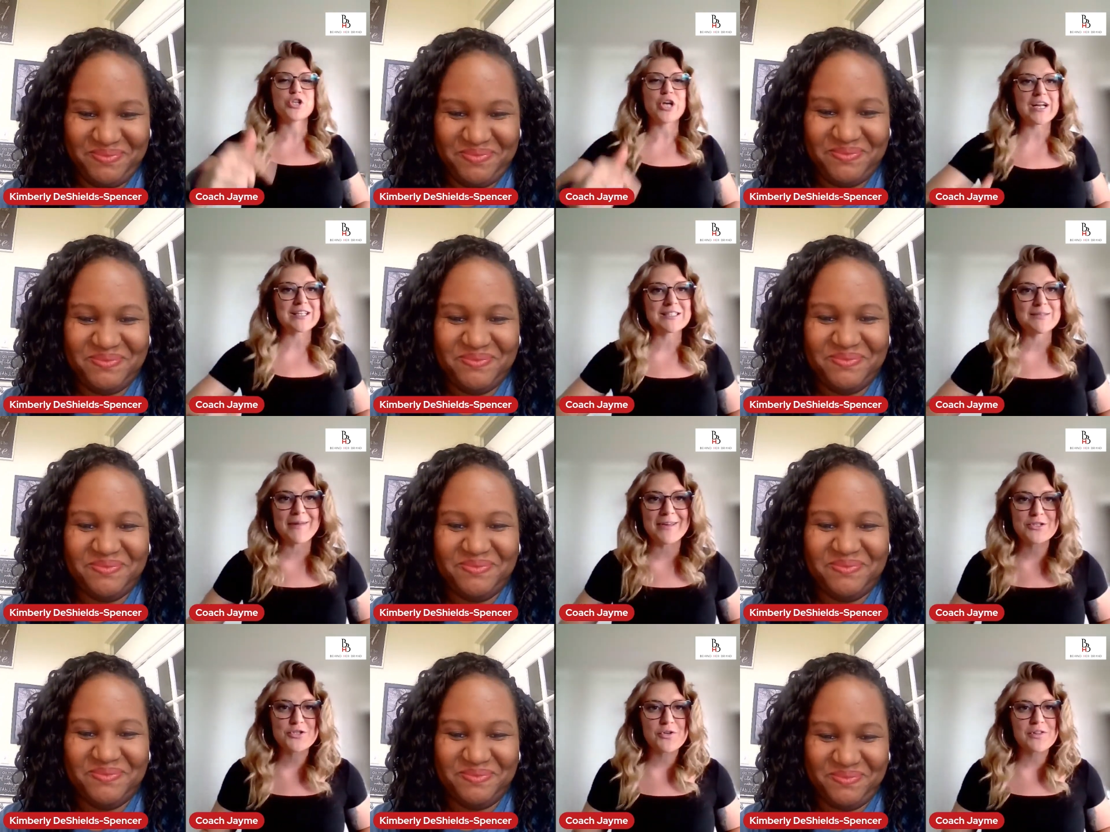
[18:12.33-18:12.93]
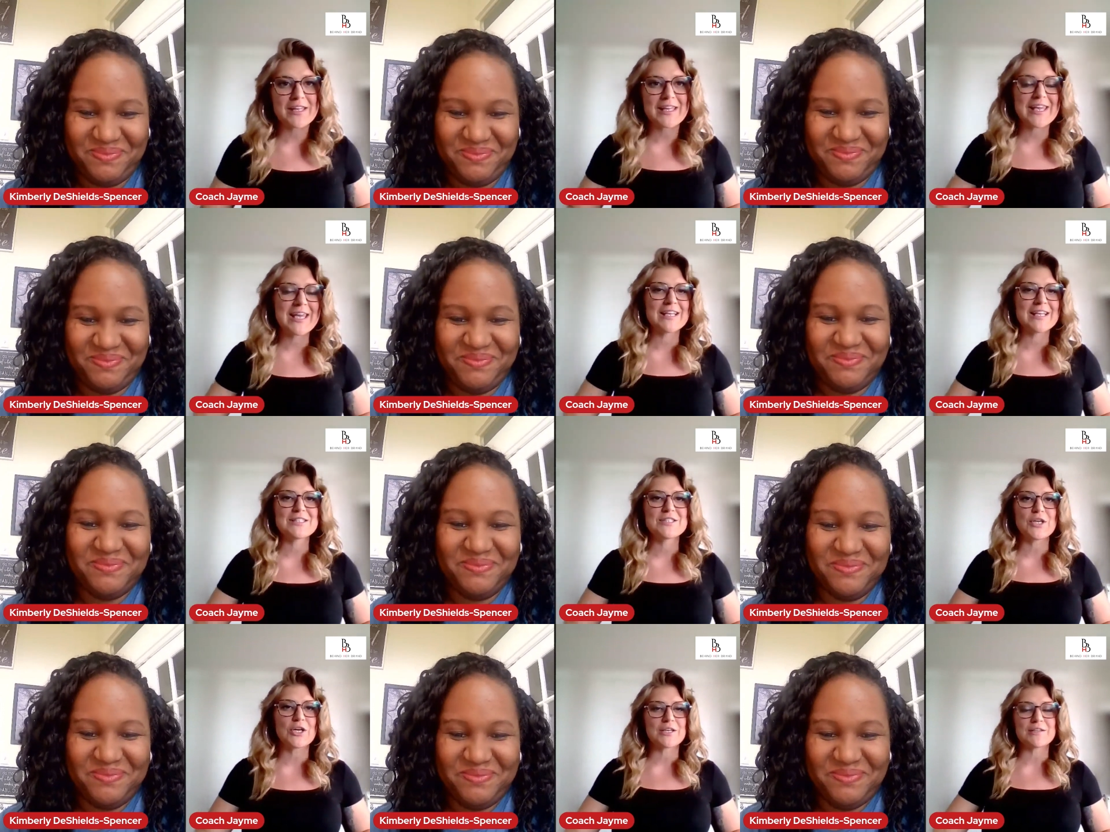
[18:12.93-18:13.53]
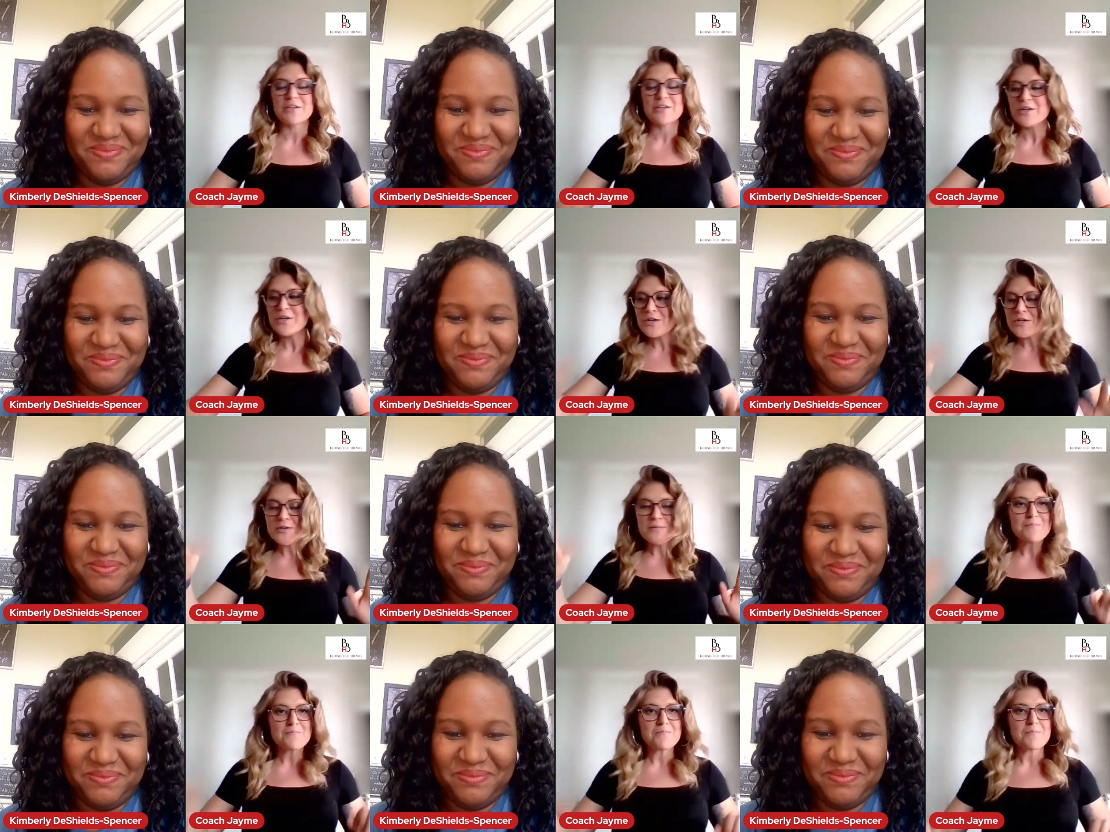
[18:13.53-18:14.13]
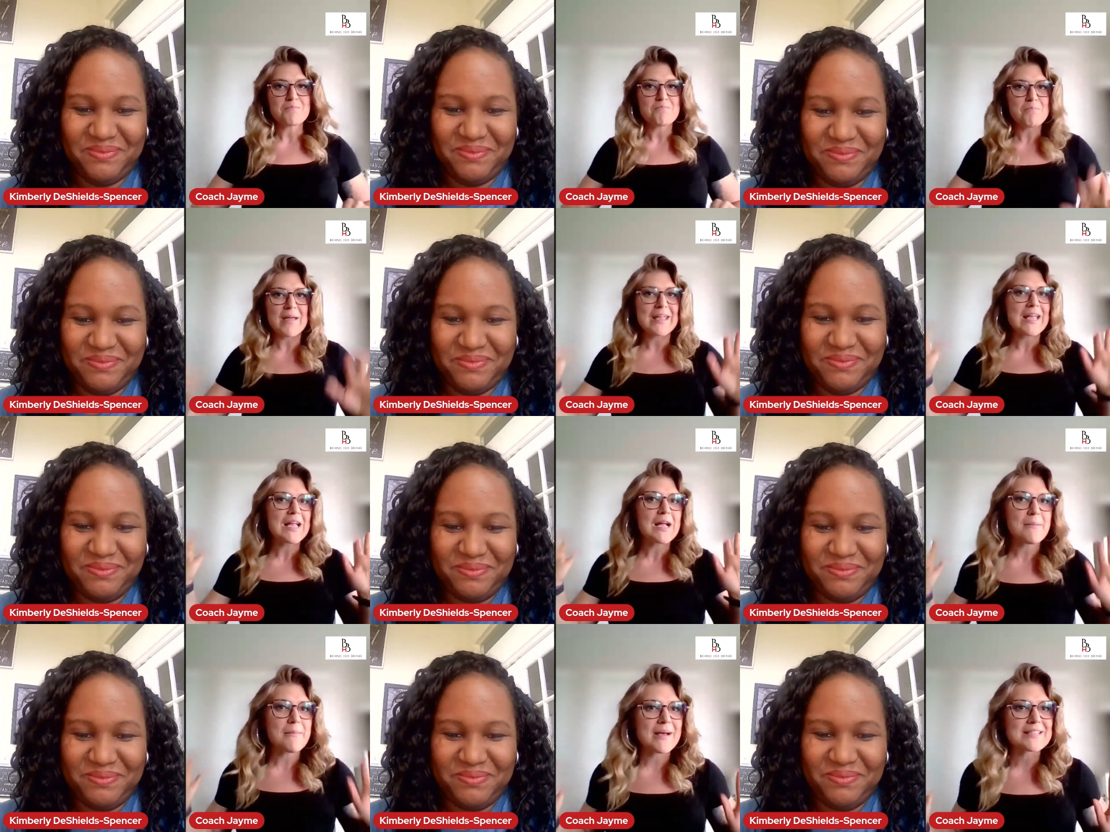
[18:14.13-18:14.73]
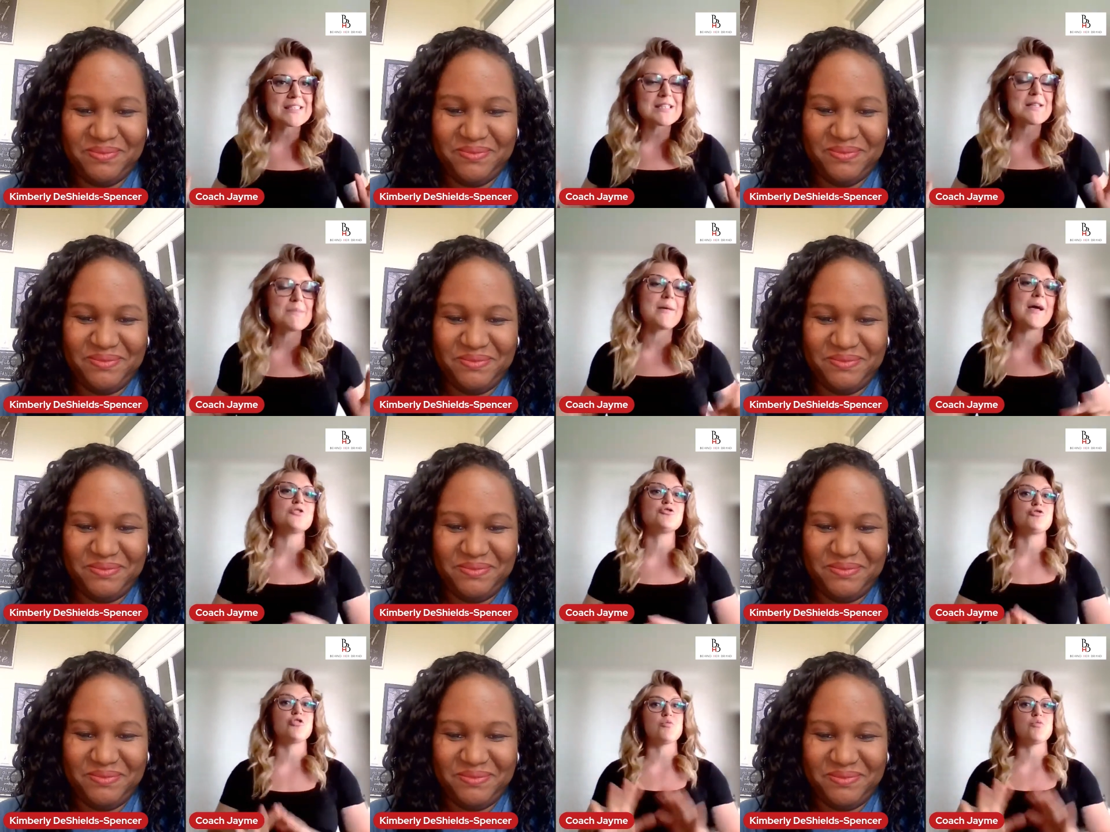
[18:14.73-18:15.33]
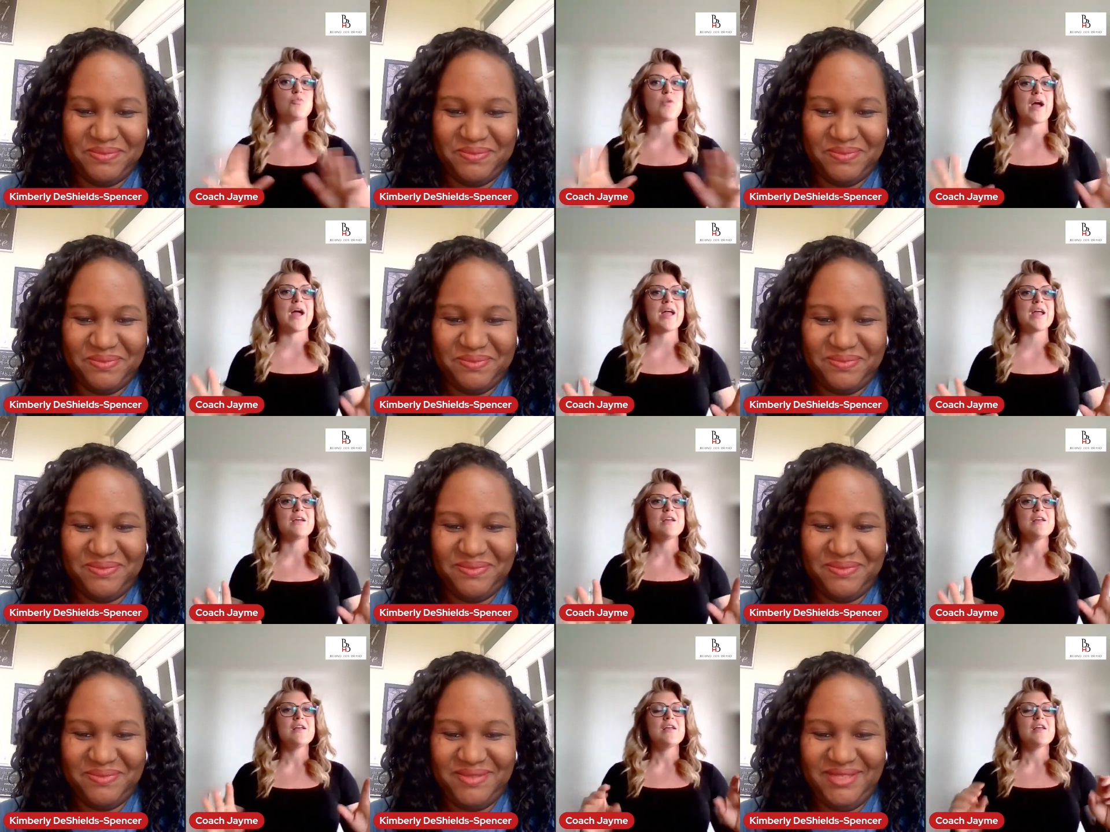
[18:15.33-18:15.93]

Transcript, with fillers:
Speaker 1: check to make sure the kids are making a mess in the bedroom, right?